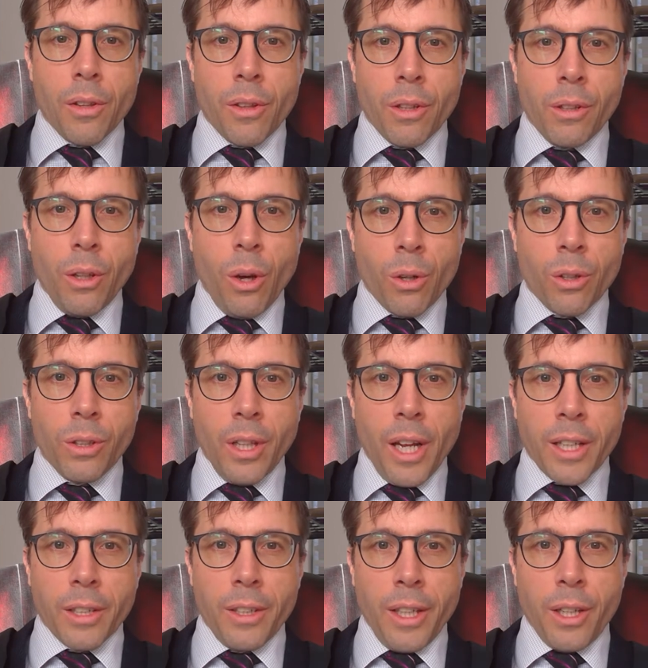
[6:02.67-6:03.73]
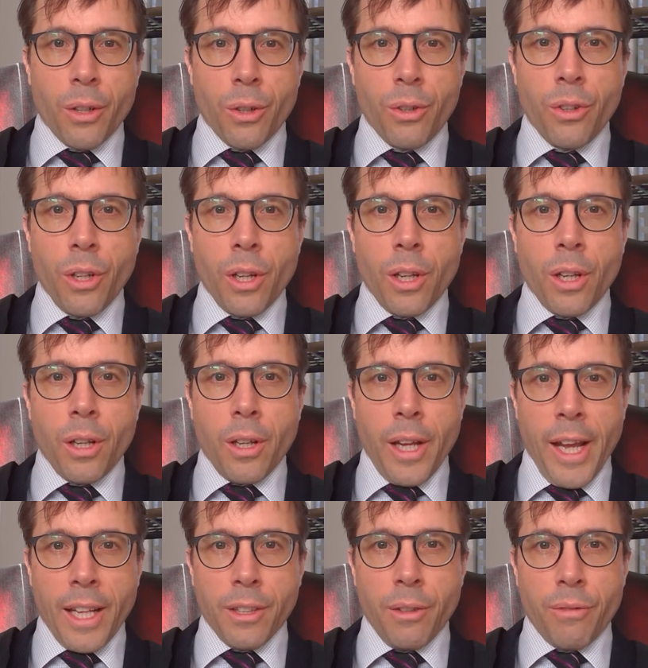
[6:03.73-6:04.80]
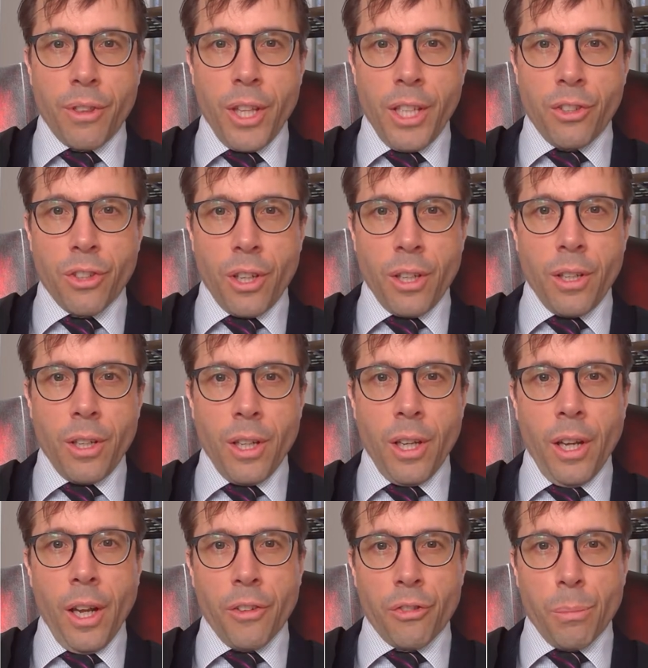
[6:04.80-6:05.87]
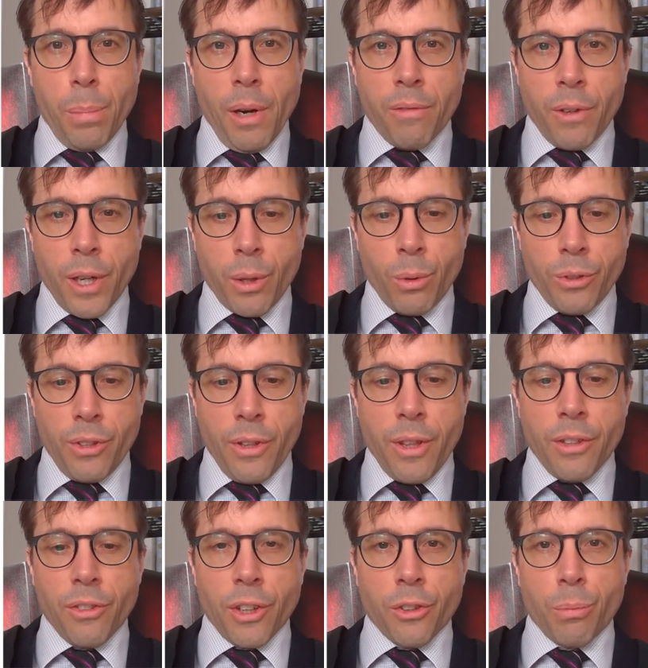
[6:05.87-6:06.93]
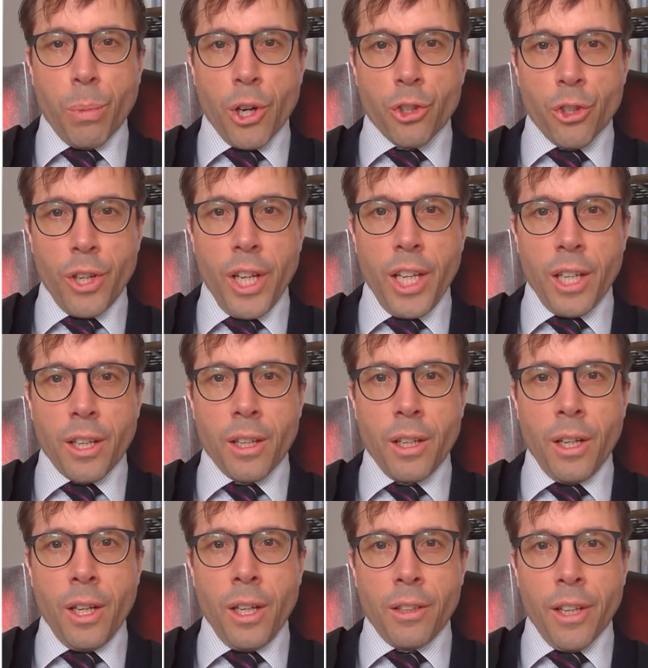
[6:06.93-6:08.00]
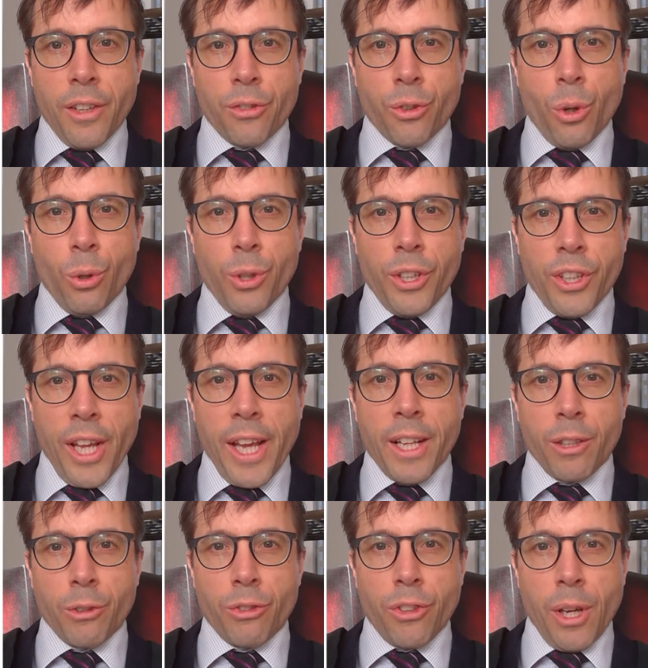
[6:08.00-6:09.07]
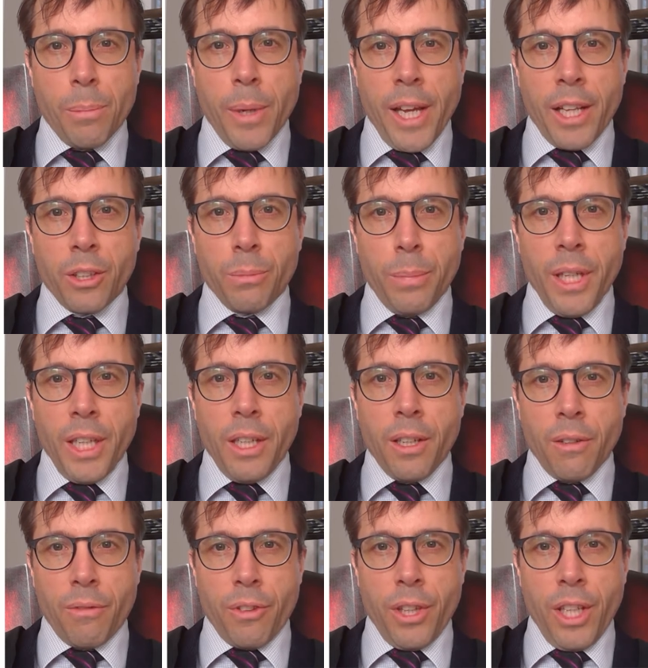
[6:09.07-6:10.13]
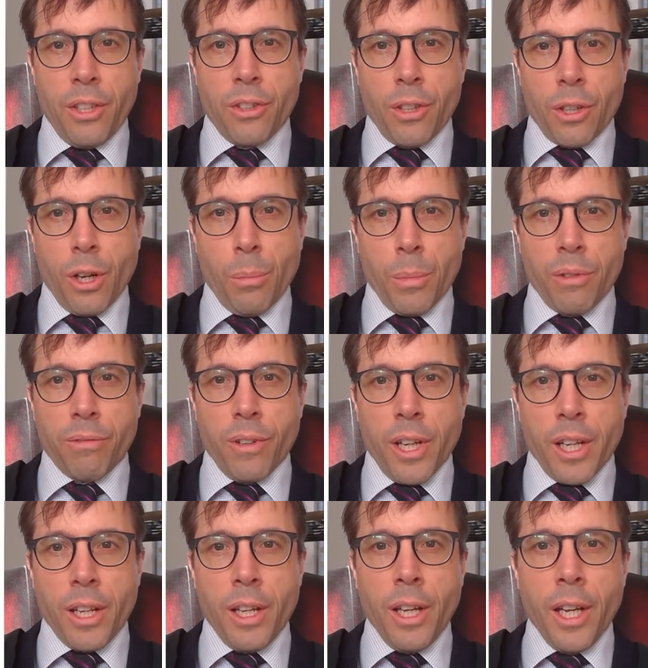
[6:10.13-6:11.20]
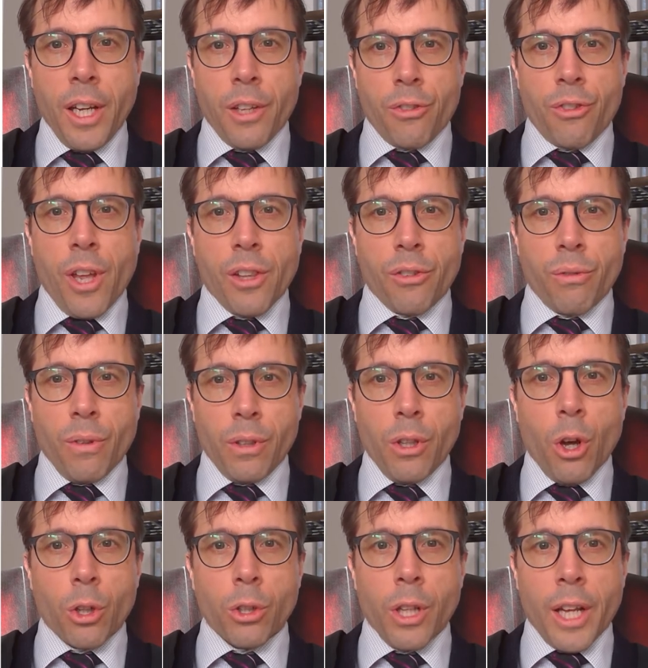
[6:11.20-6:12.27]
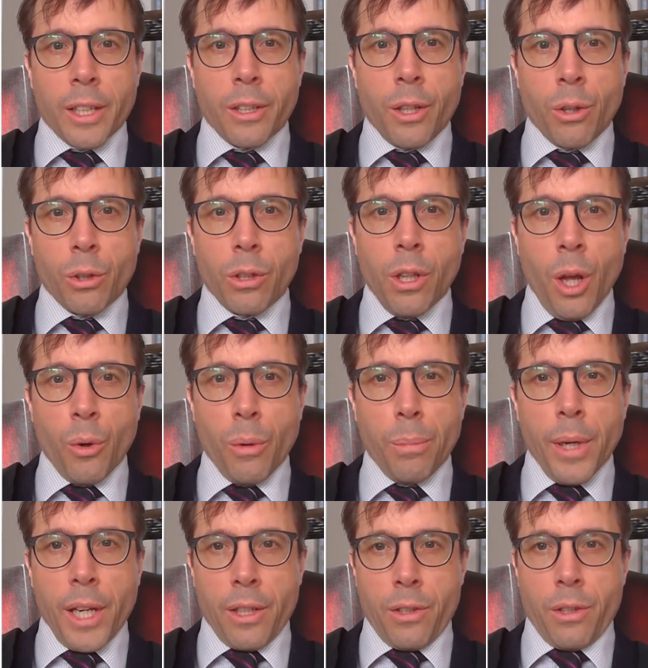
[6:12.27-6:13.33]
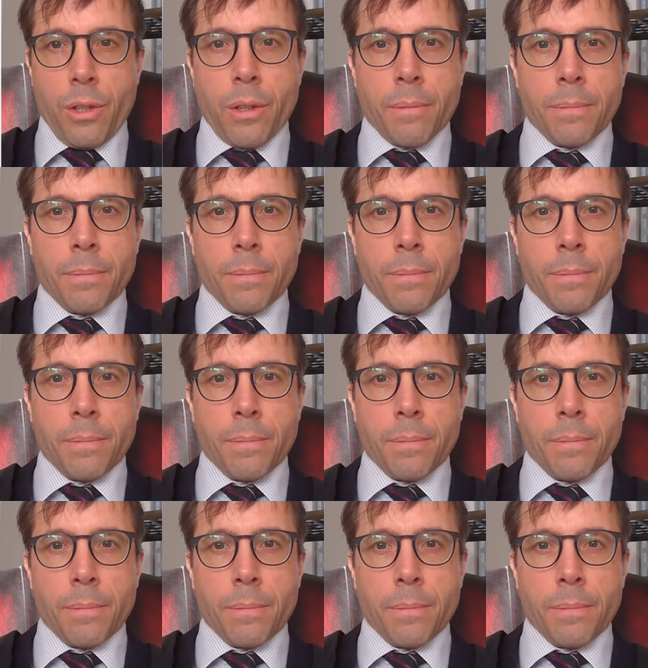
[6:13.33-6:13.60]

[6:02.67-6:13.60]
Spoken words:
The log likelihood, L of theta, is above or equal to this expression here. Let's call it L sub LB of theta comma phi. It stands for log likelihood lower bound.